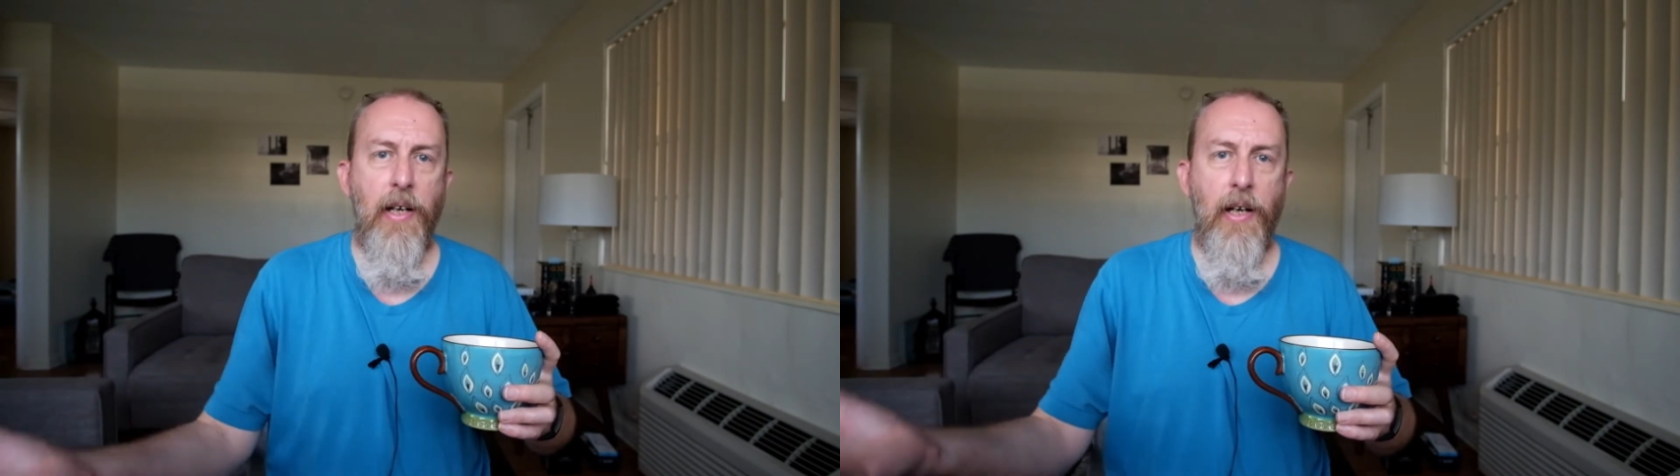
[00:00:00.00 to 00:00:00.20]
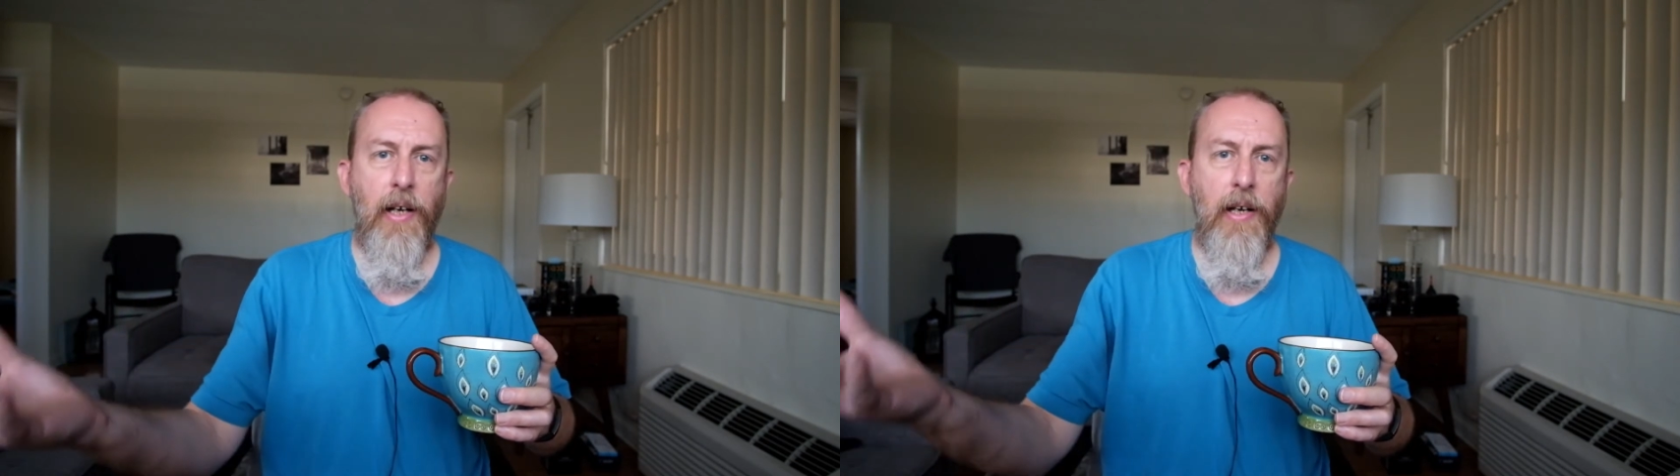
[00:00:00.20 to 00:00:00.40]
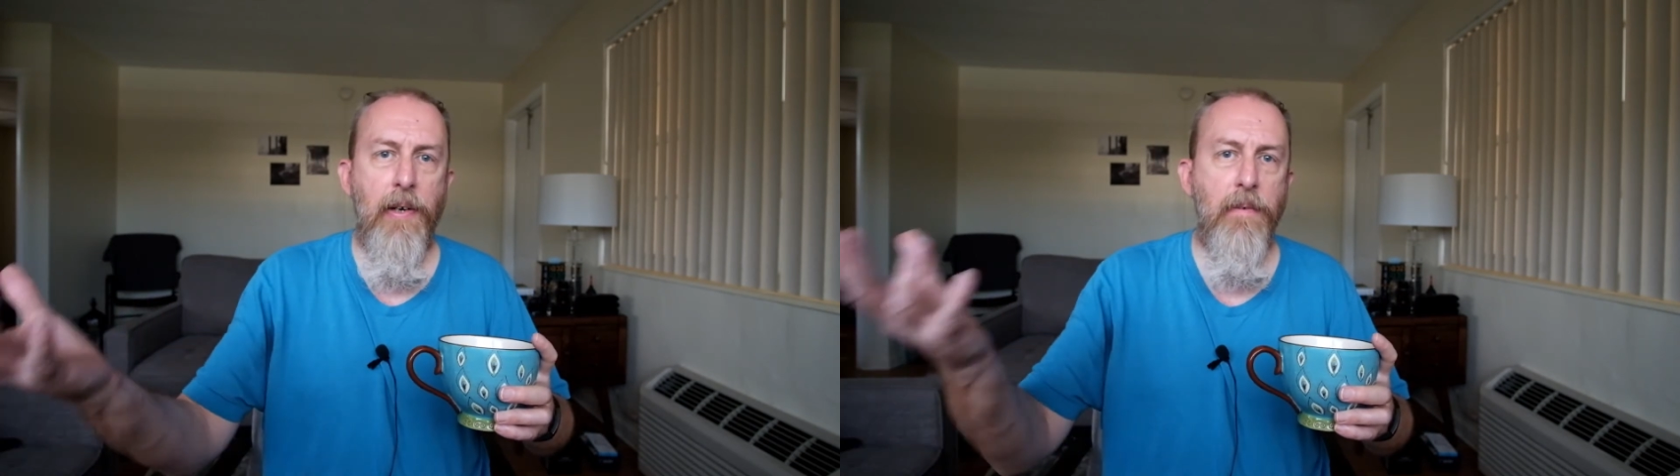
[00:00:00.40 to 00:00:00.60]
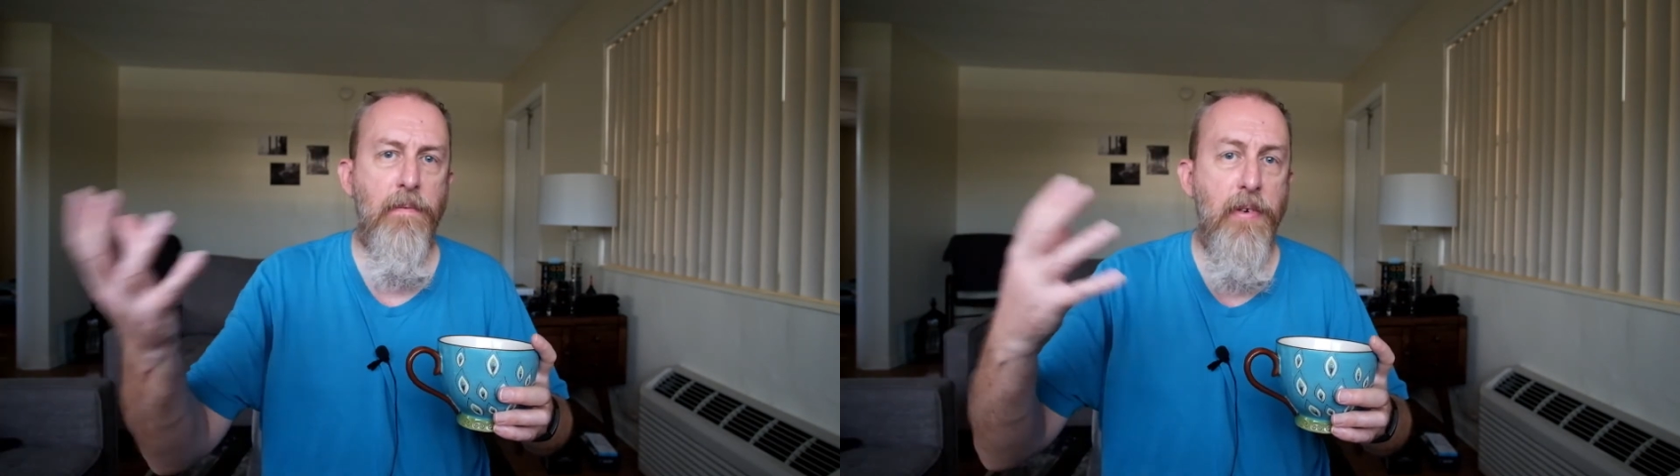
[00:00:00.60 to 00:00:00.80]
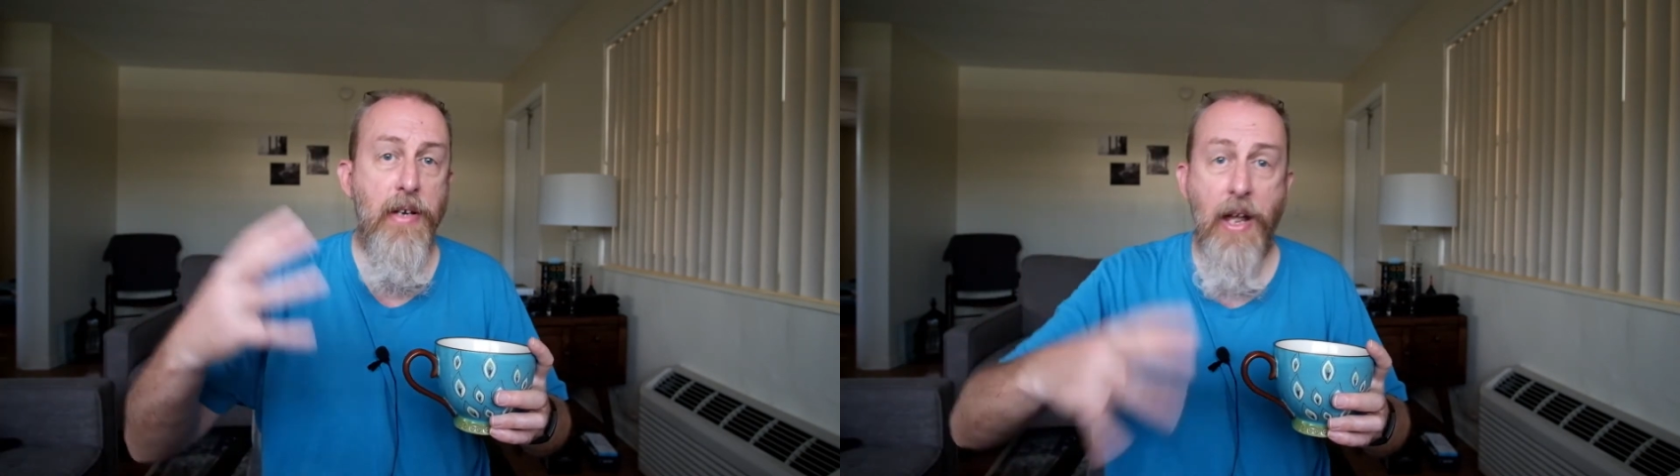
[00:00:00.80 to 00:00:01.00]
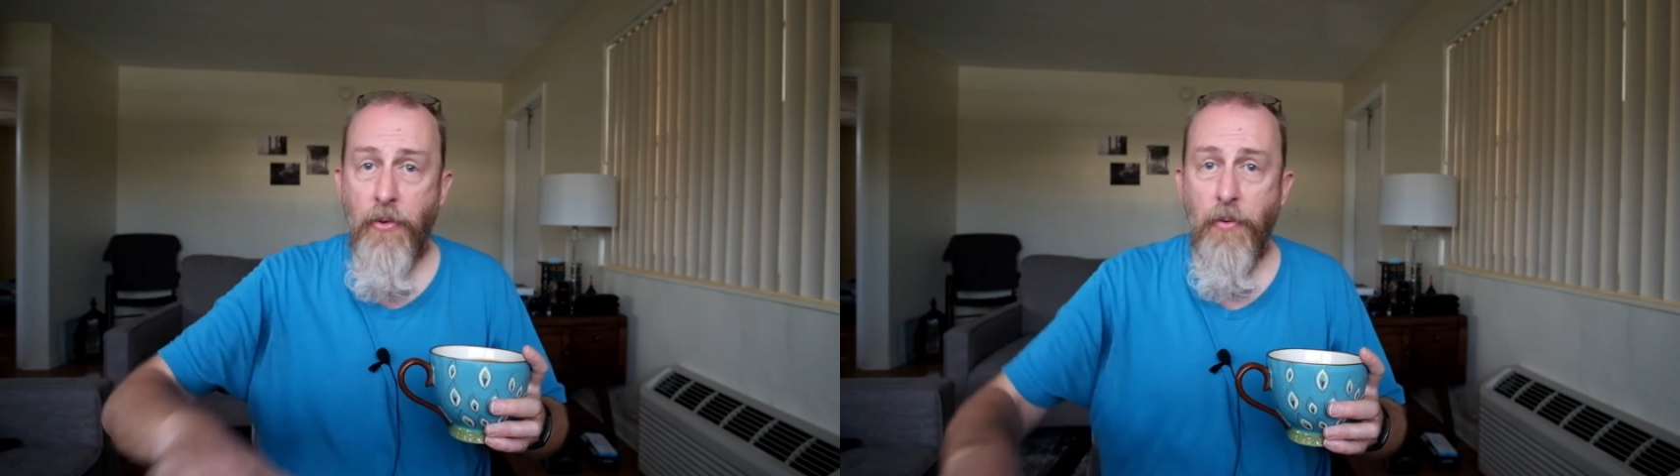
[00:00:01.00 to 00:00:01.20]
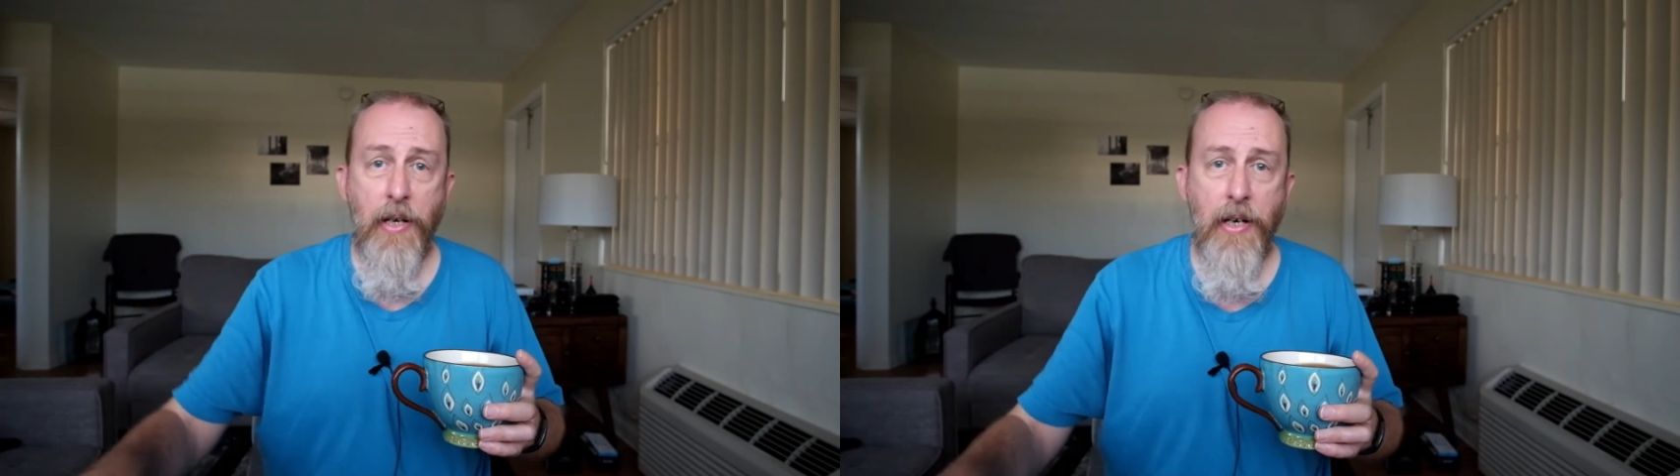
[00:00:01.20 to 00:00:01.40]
I've never read